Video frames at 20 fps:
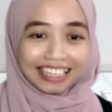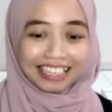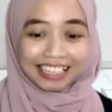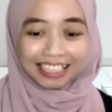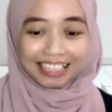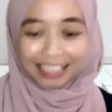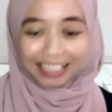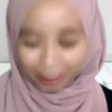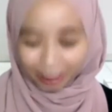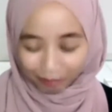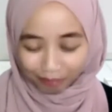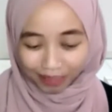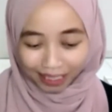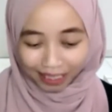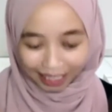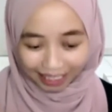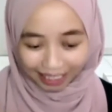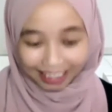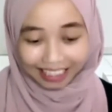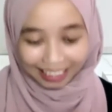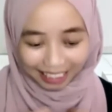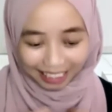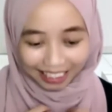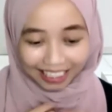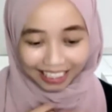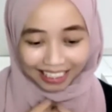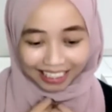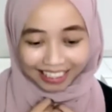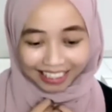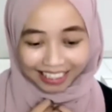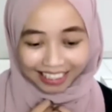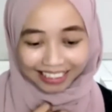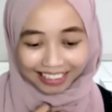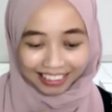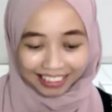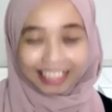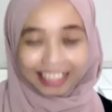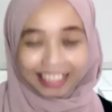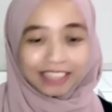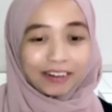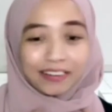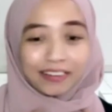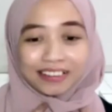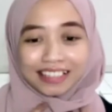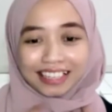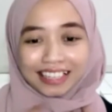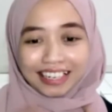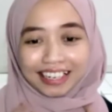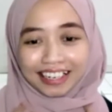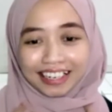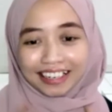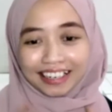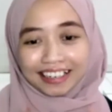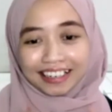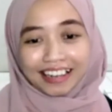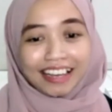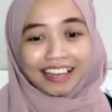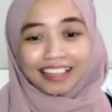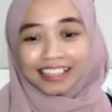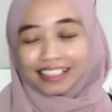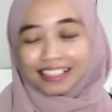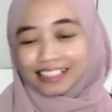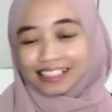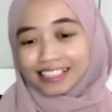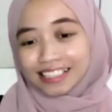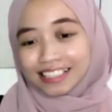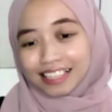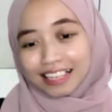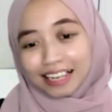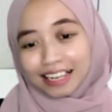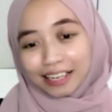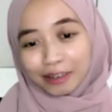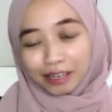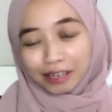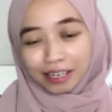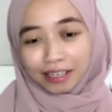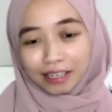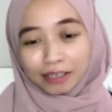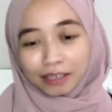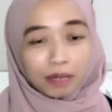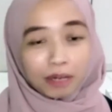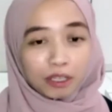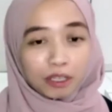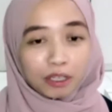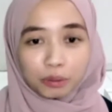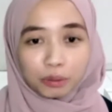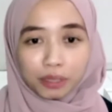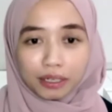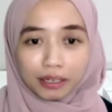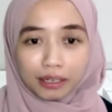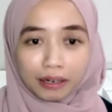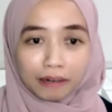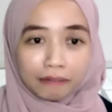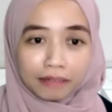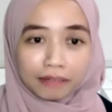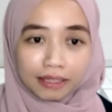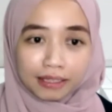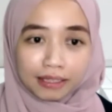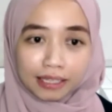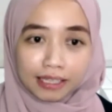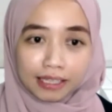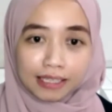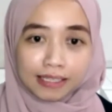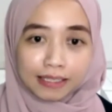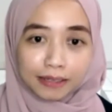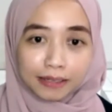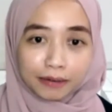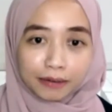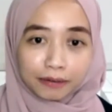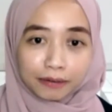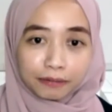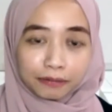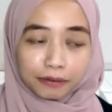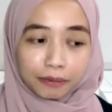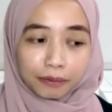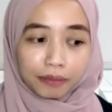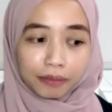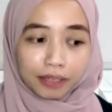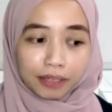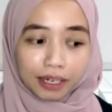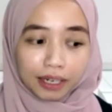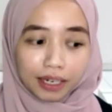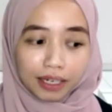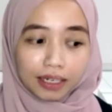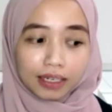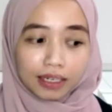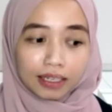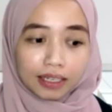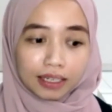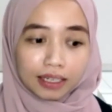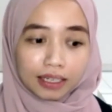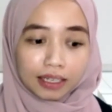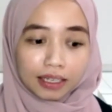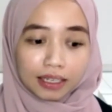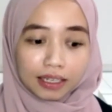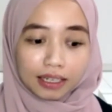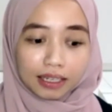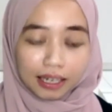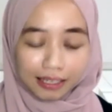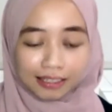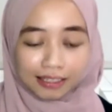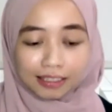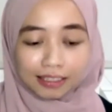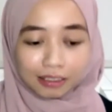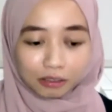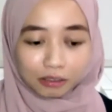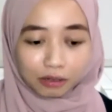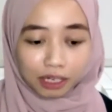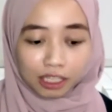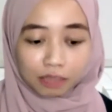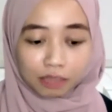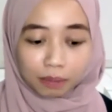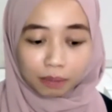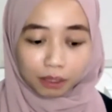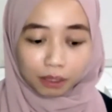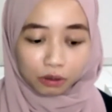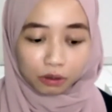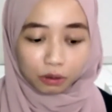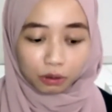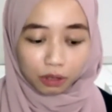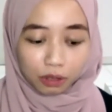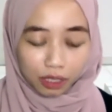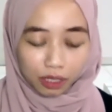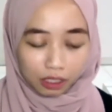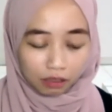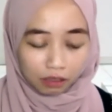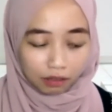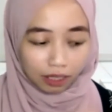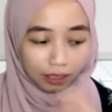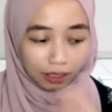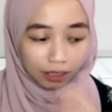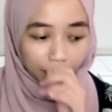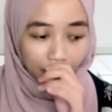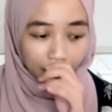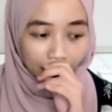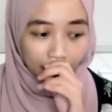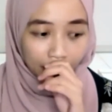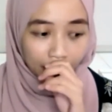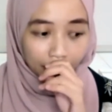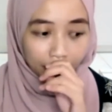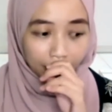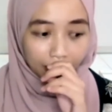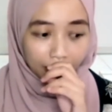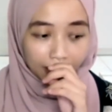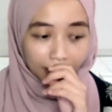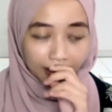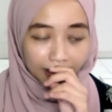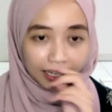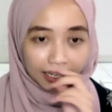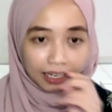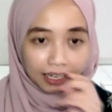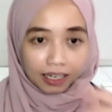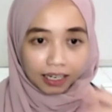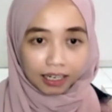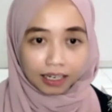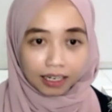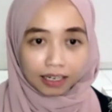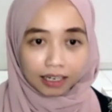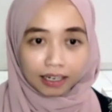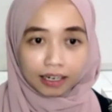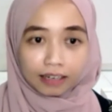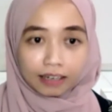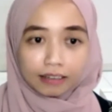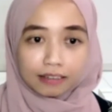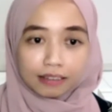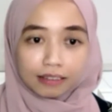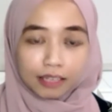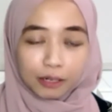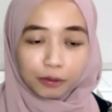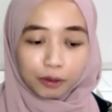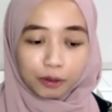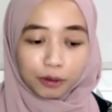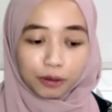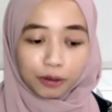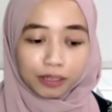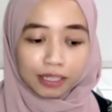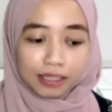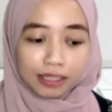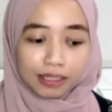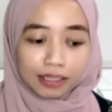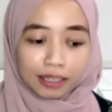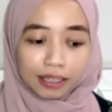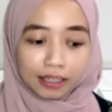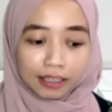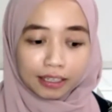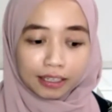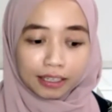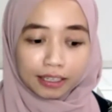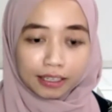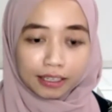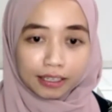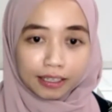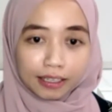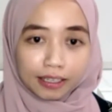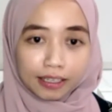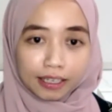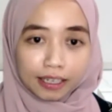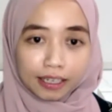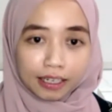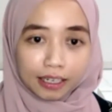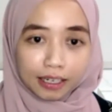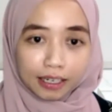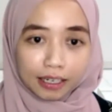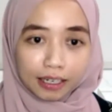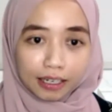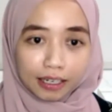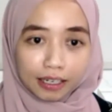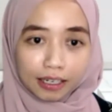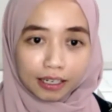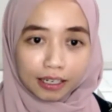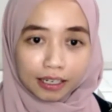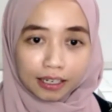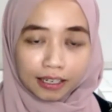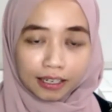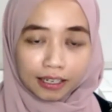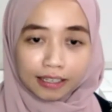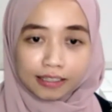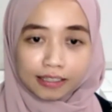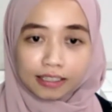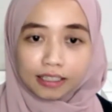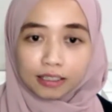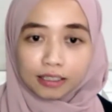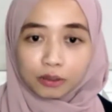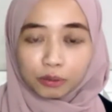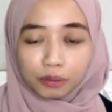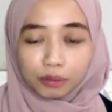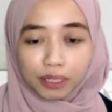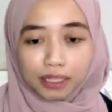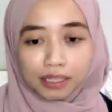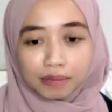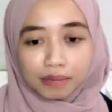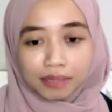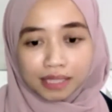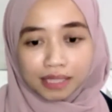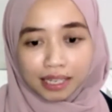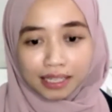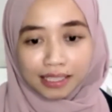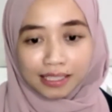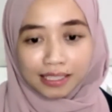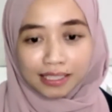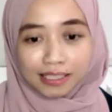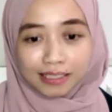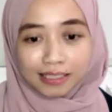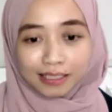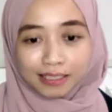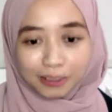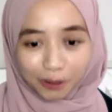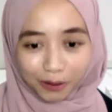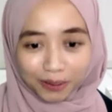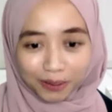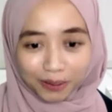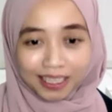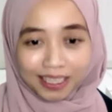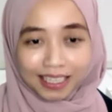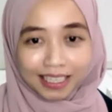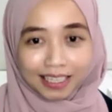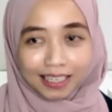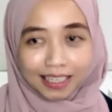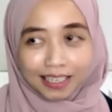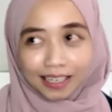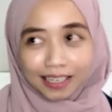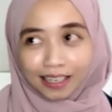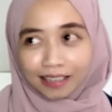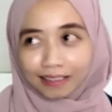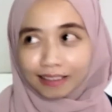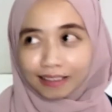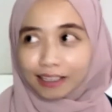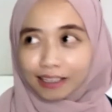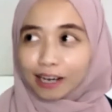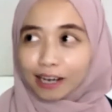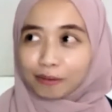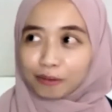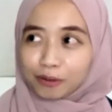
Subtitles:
let me check on their neck and see like the measurement and everything. So from there, I started to expand to dog as well. But currently, we're only taking cattle to medium size dog. I think up to